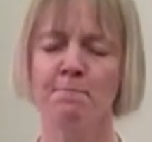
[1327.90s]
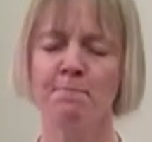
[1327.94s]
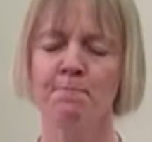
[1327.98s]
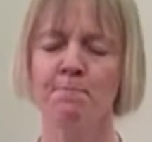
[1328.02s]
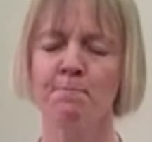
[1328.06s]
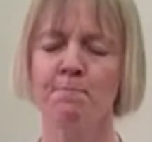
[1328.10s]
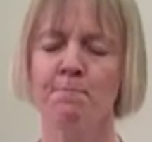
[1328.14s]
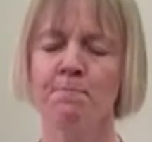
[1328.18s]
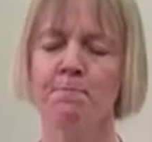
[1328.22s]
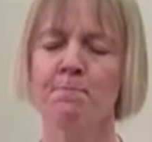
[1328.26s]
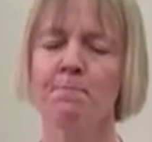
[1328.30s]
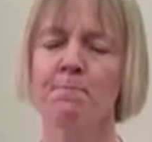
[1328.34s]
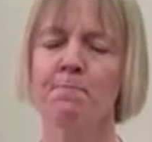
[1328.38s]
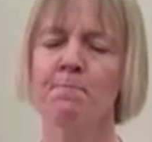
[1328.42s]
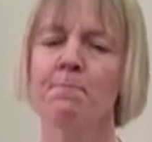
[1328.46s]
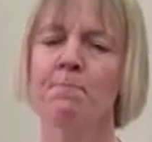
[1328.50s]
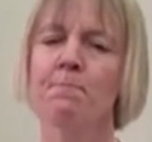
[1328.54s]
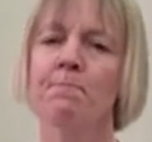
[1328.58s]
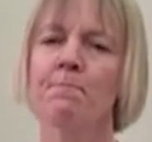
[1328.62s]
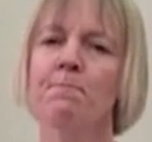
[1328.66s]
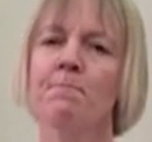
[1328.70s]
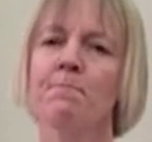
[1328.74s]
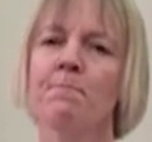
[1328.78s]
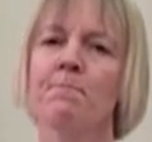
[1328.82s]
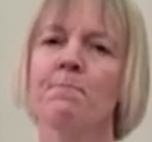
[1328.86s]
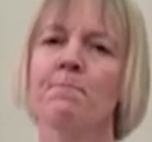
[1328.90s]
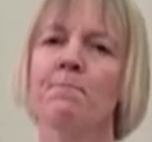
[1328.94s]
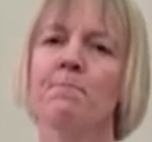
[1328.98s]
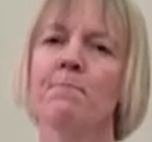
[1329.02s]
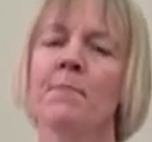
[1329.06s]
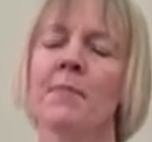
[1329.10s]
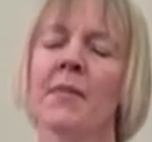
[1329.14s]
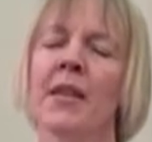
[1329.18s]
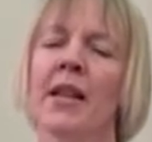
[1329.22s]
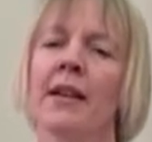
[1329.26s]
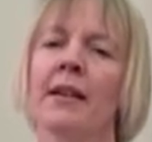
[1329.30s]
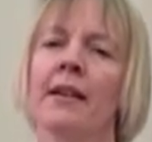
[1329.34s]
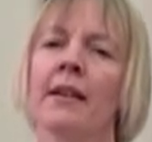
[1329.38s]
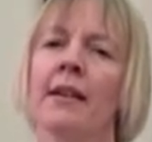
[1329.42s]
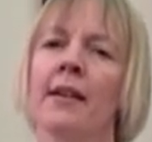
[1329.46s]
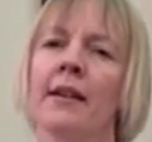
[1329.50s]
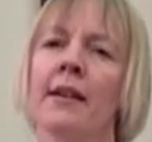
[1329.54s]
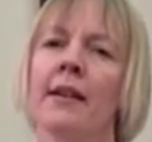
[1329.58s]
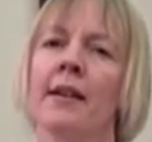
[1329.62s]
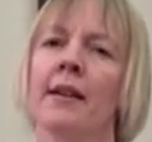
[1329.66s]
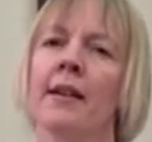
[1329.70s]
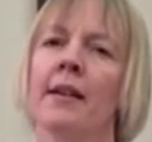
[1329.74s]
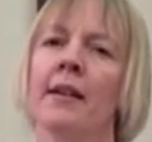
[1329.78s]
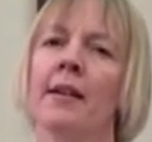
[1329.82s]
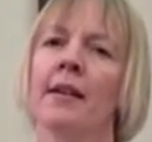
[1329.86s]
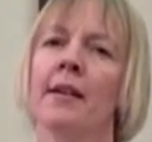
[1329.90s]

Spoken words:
Nobody speaks.